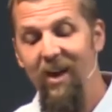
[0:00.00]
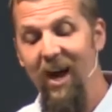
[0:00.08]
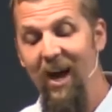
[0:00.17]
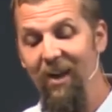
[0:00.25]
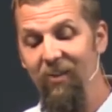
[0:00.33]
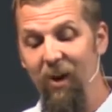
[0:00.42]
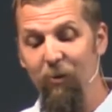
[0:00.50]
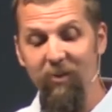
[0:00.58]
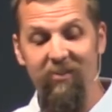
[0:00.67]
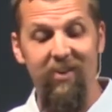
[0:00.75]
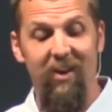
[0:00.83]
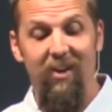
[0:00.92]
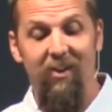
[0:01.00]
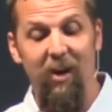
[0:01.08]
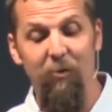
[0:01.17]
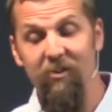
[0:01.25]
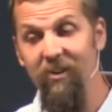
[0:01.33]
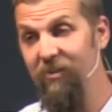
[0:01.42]
uh, there, was,
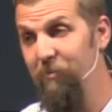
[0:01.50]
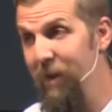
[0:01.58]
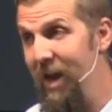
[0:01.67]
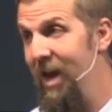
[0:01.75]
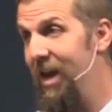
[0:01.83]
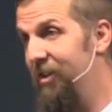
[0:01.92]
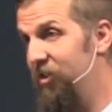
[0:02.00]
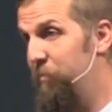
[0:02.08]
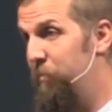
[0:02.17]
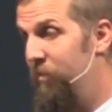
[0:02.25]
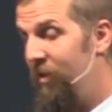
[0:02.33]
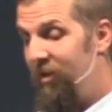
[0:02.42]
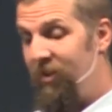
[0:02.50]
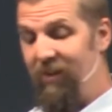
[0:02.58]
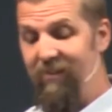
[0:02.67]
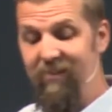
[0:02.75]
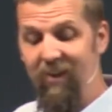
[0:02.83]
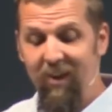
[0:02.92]
there was this man, this,
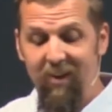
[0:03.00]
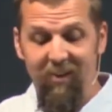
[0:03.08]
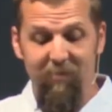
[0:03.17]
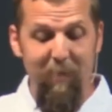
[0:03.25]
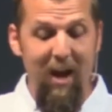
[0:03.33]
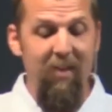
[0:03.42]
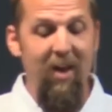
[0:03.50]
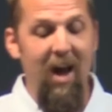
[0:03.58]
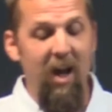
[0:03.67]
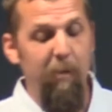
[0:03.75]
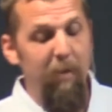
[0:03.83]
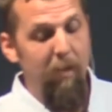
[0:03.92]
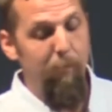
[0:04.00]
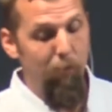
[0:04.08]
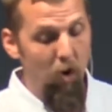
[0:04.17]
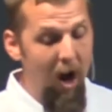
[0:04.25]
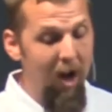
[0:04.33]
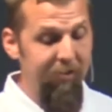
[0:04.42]
this, this man that had to be
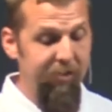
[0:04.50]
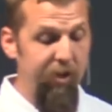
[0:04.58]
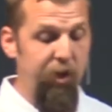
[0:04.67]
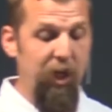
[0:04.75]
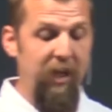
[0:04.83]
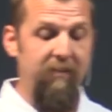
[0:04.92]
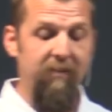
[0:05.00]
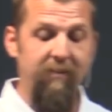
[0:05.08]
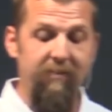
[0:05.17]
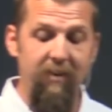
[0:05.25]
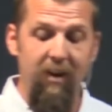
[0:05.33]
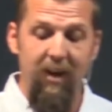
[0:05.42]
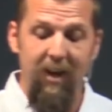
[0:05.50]
brought to Jesus.